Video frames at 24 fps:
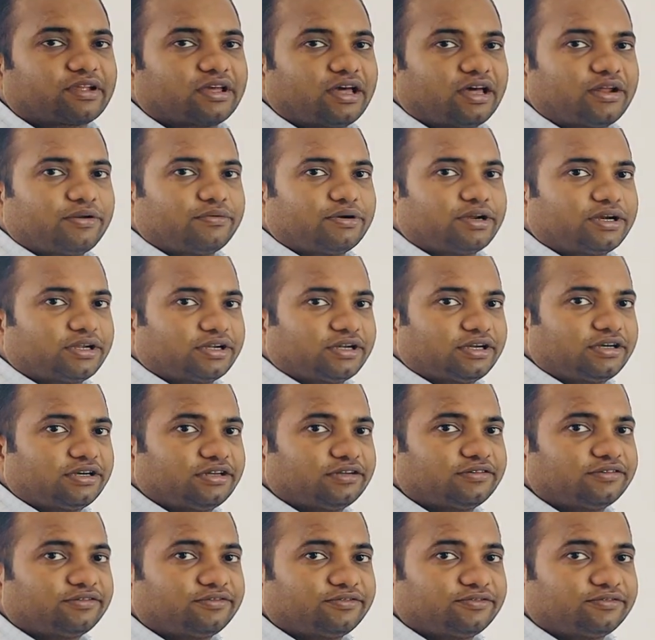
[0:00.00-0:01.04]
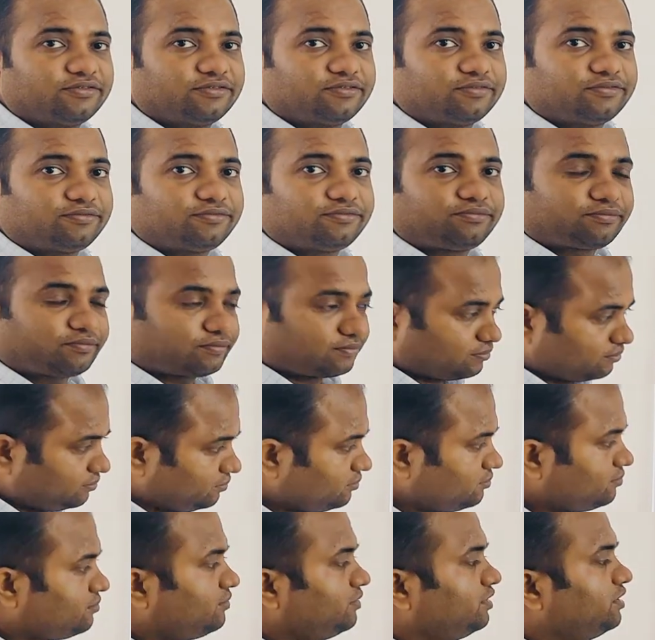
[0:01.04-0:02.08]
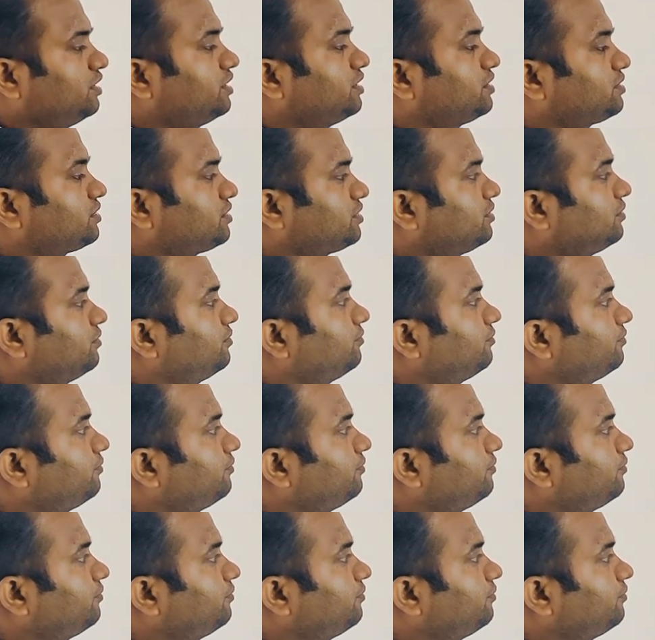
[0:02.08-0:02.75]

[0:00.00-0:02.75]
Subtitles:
Are you getting it? Yes.